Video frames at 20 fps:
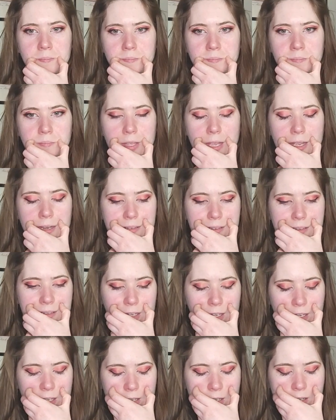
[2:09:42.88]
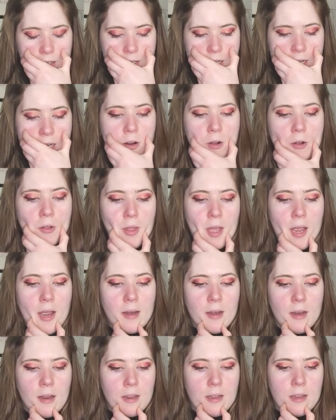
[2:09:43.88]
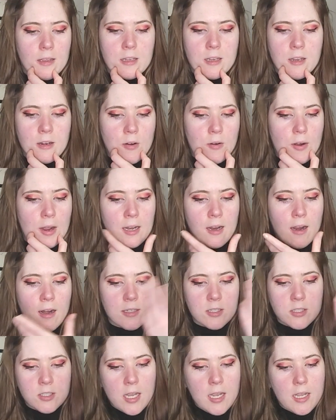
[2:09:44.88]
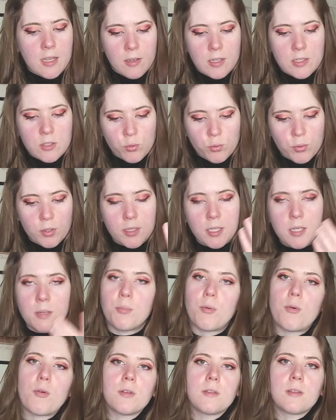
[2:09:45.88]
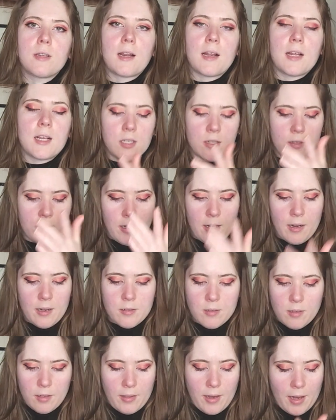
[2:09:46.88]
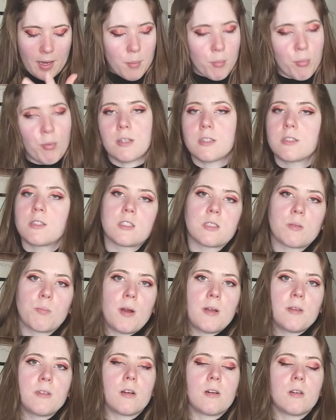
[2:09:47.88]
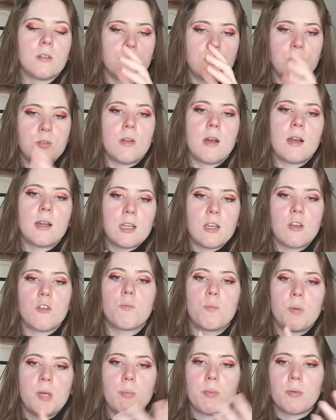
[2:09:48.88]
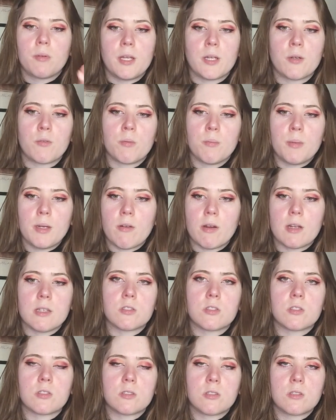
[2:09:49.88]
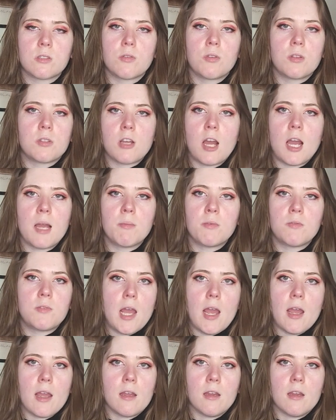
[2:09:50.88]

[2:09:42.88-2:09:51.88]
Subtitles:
And in all that, you know, I gotta say, it's really important that I impress this upon y'all. Do not give people like Ramirez the time of day.